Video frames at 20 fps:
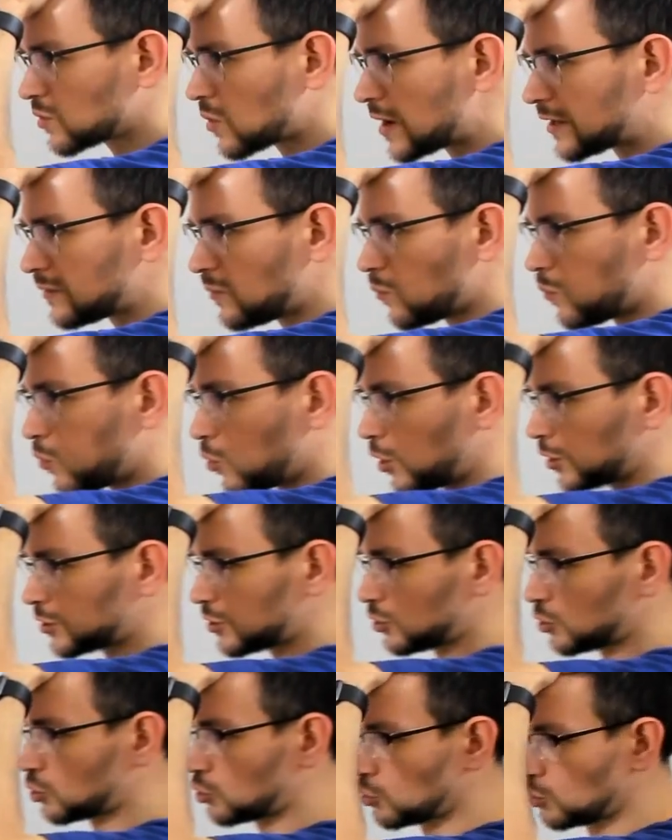quite
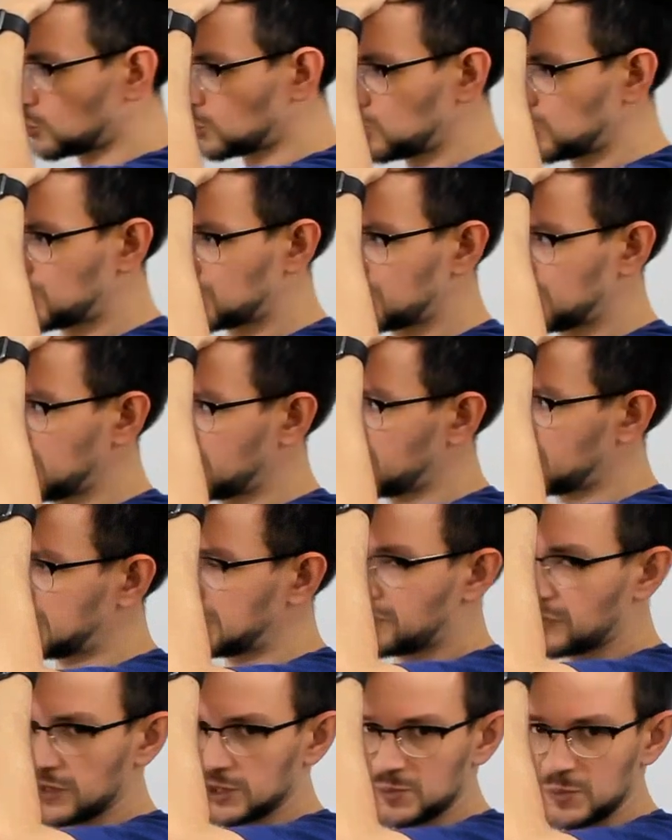important to see the
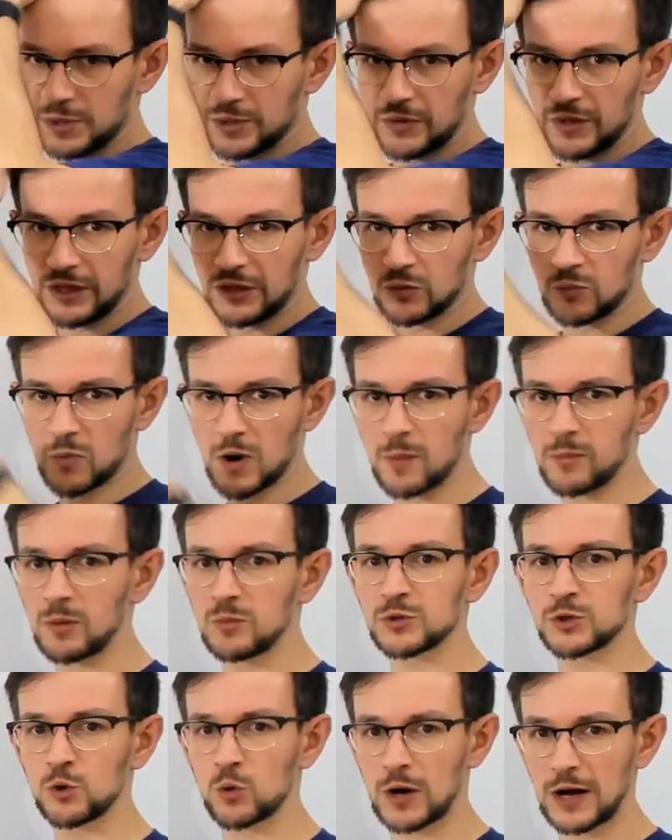difference between
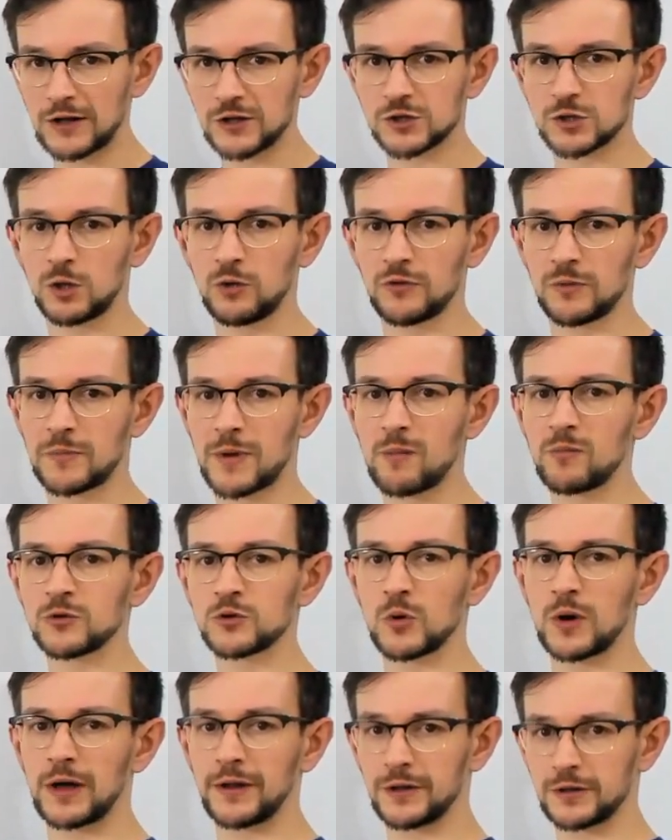problems you can solve and problems
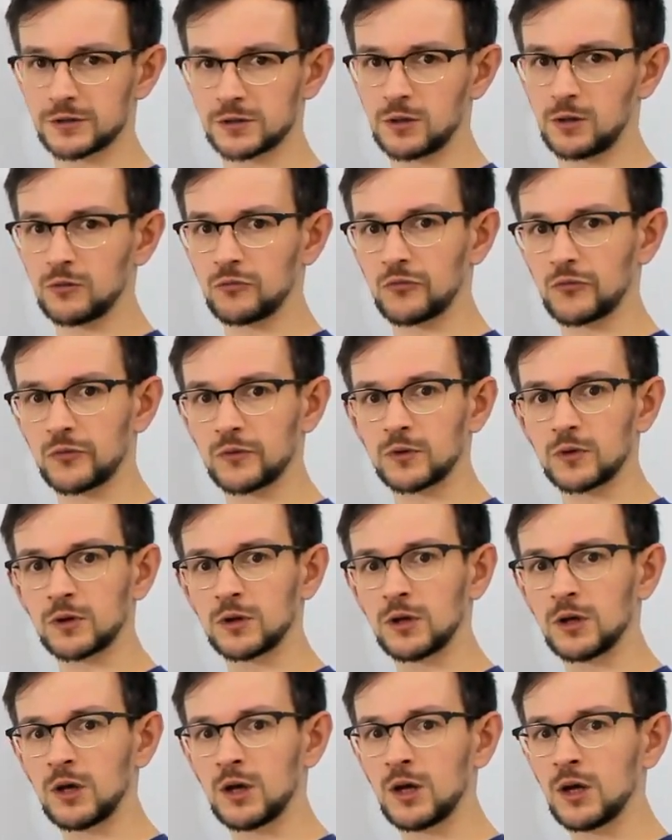you cannot solve.
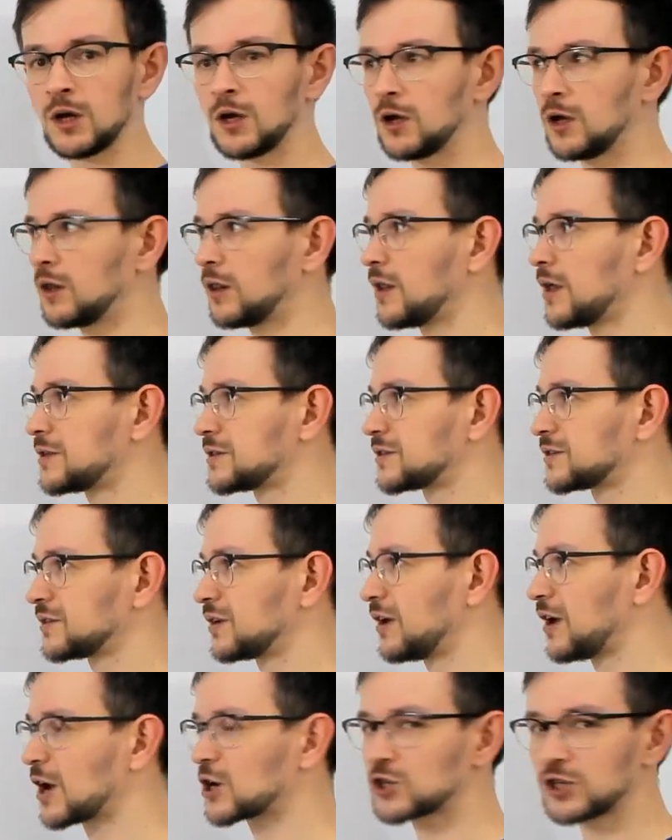That's
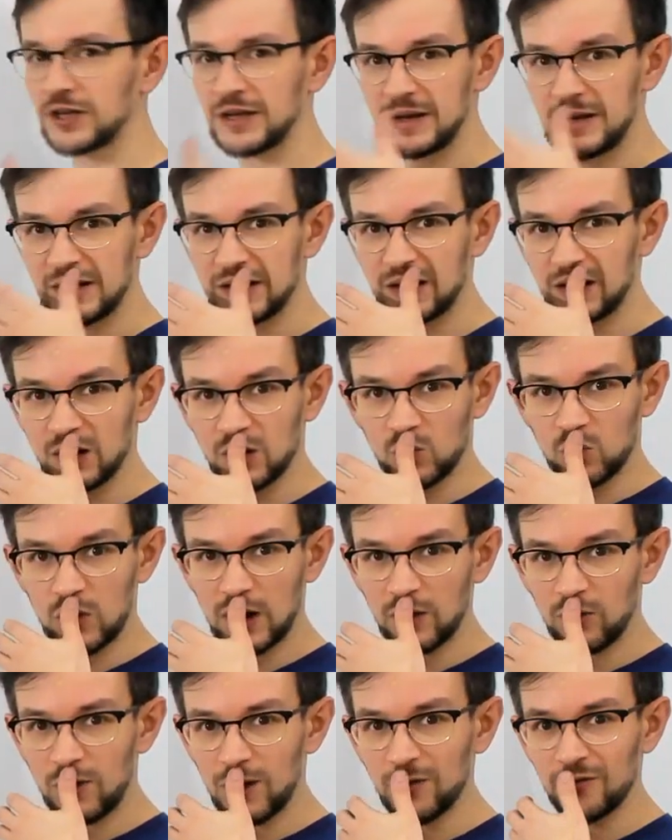actually
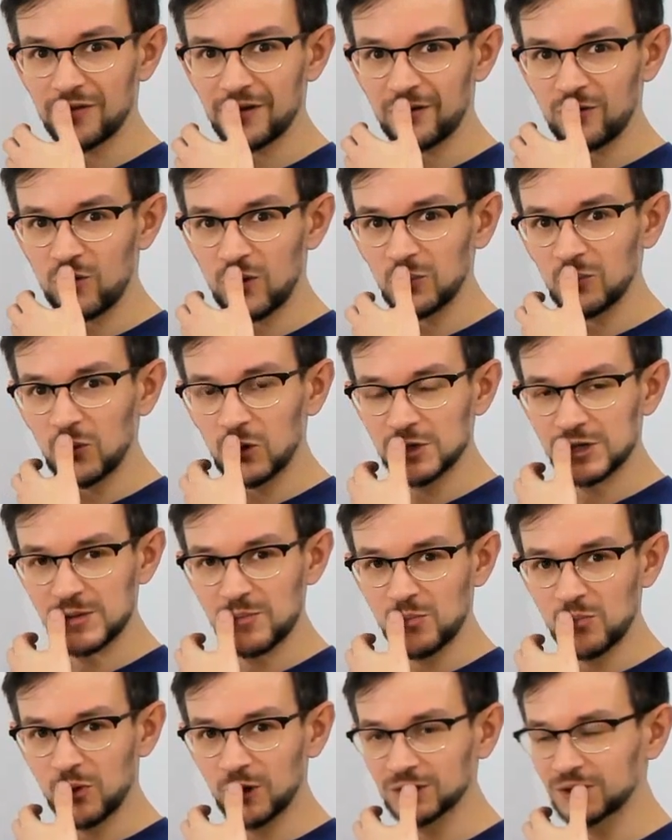one of the most
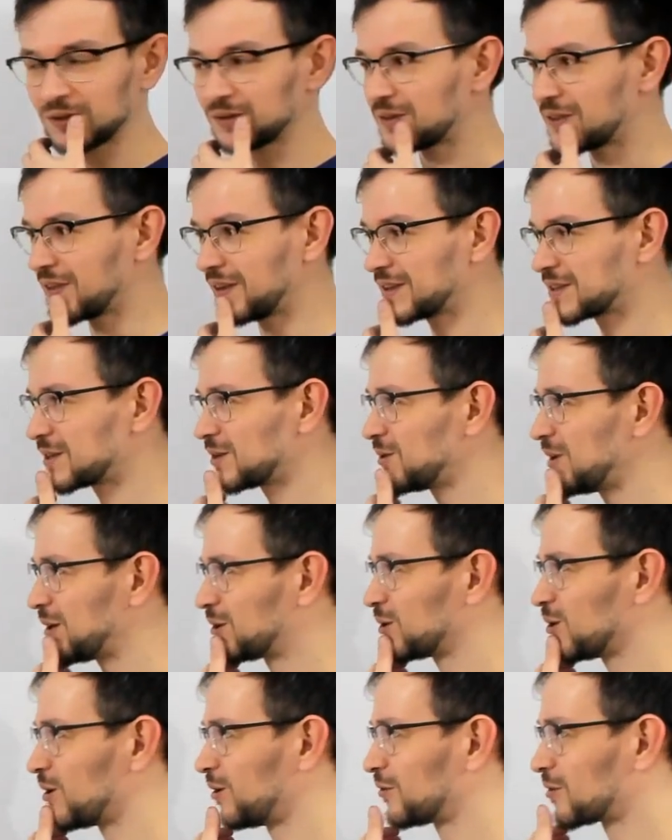important things you need
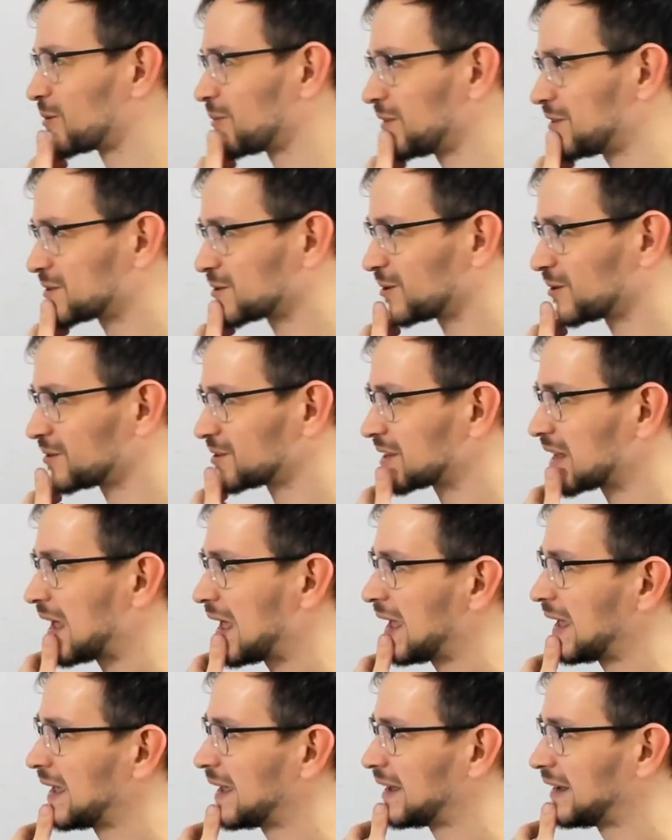to learn from this course,
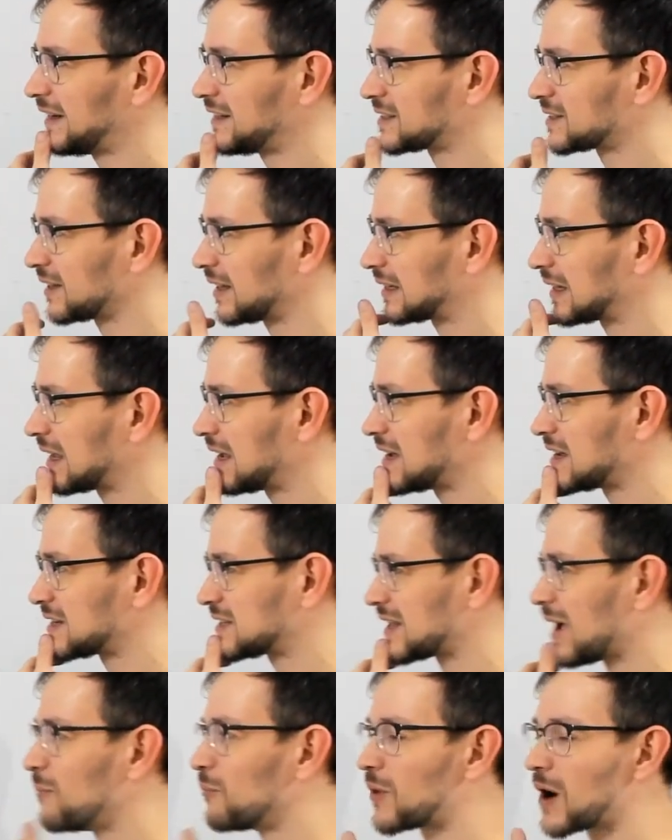is that
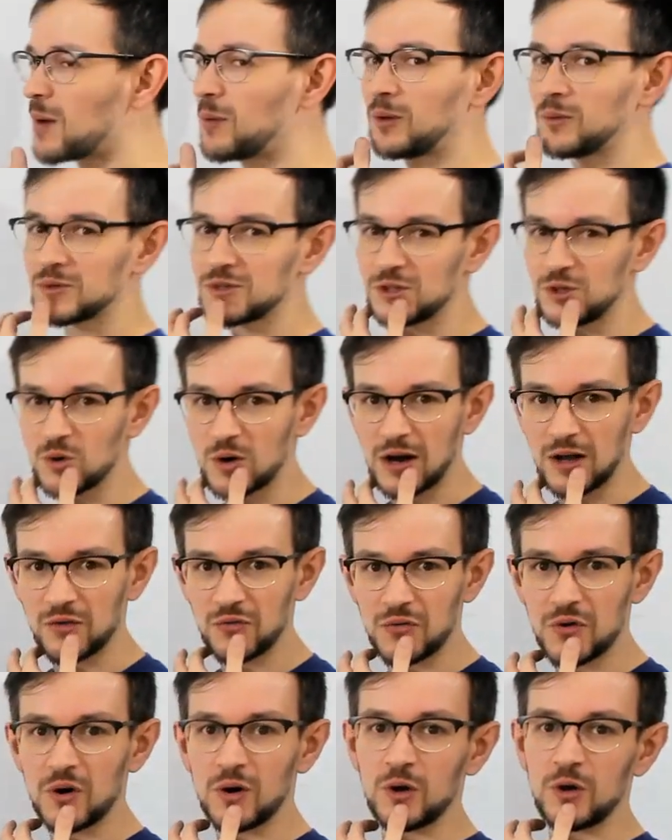some problems you can
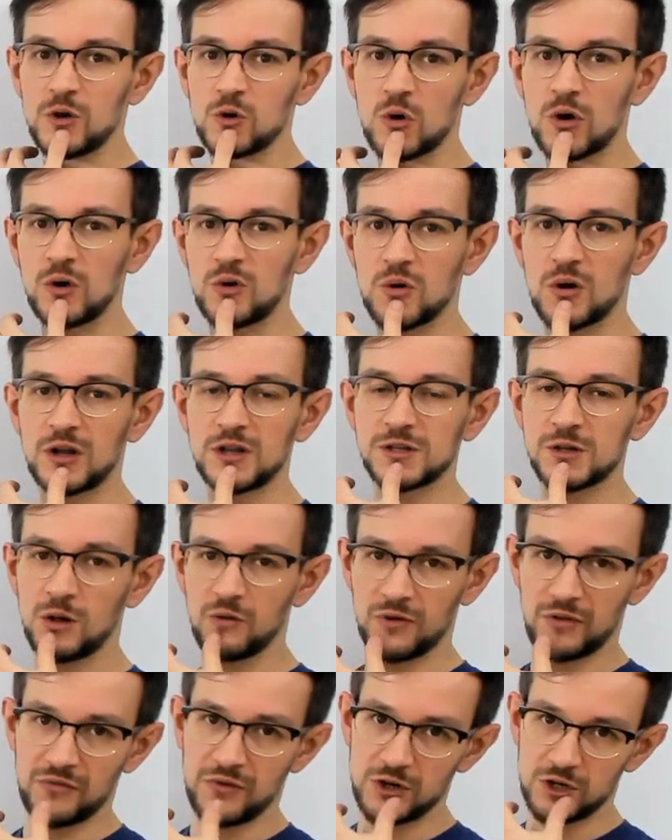
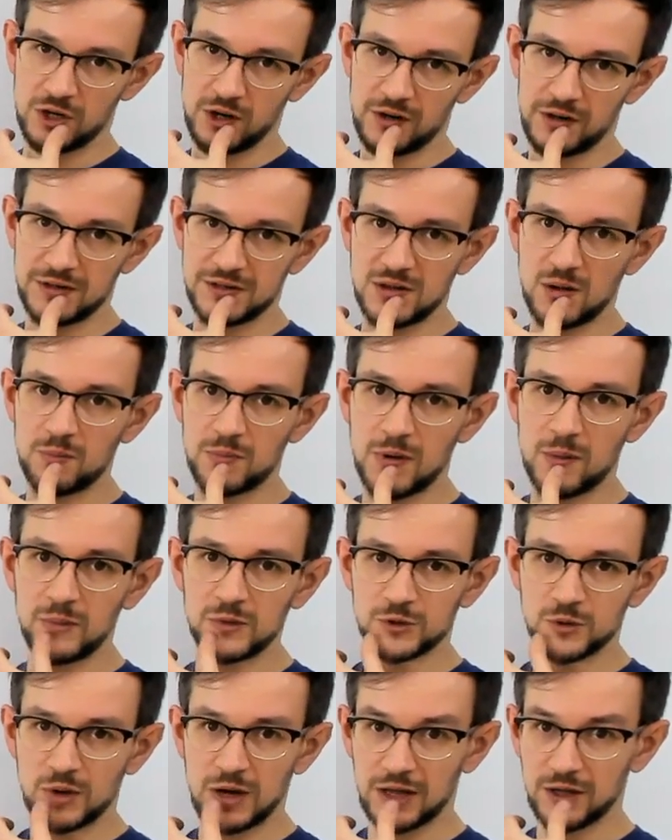solve efficiently, some
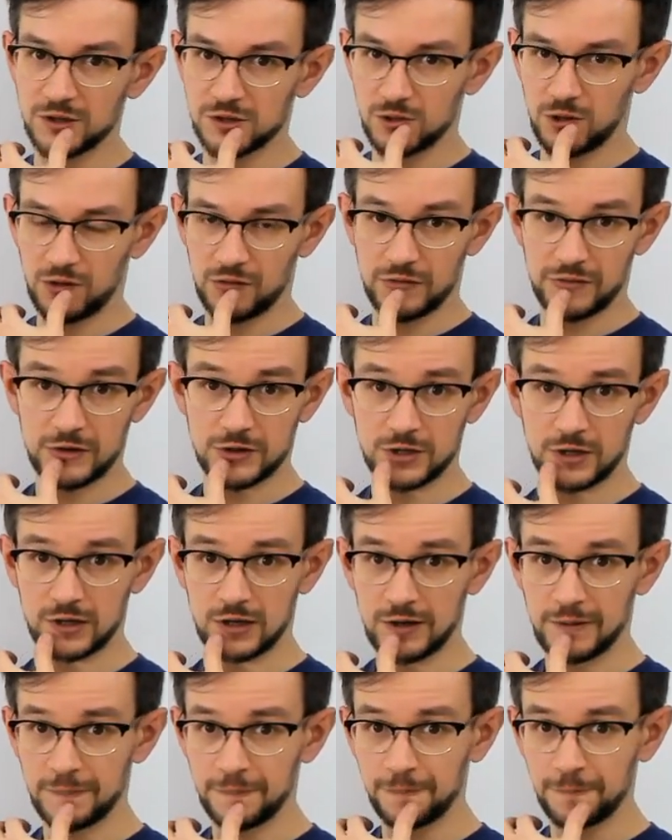problems you cannot solve
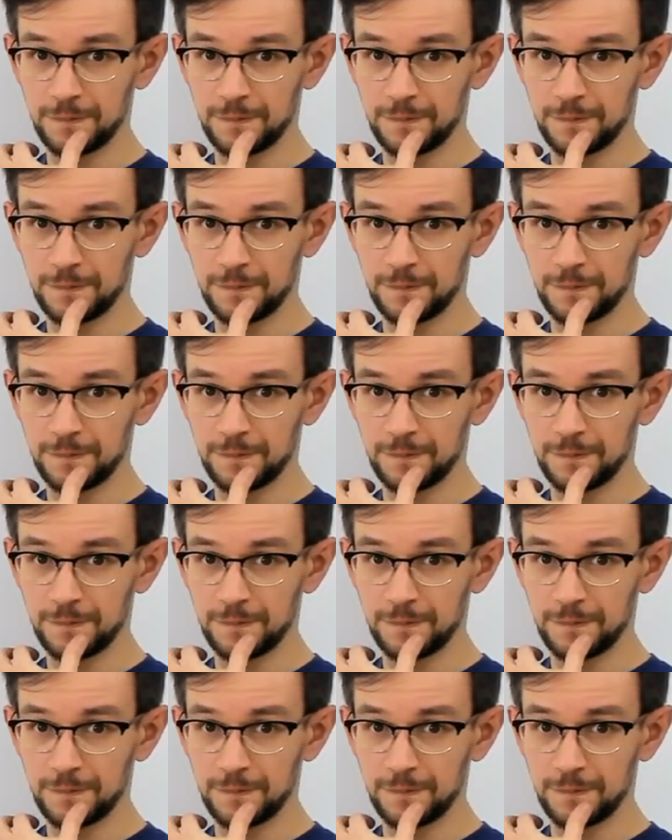efficiently.